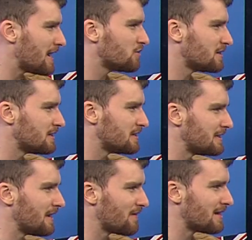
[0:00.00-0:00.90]
interesting to
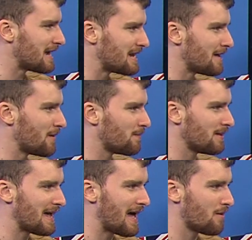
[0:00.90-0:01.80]
see that dynamic
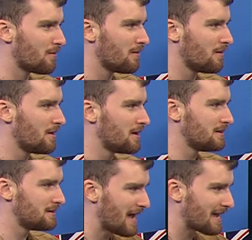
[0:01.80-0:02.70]
play out
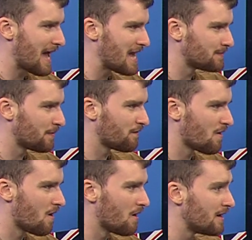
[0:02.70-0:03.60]
decades
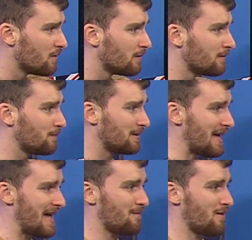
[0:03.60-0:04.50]
before, and it will play
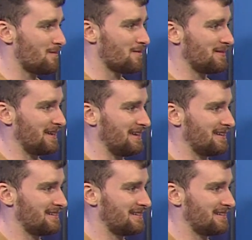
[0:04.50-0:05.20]
out probably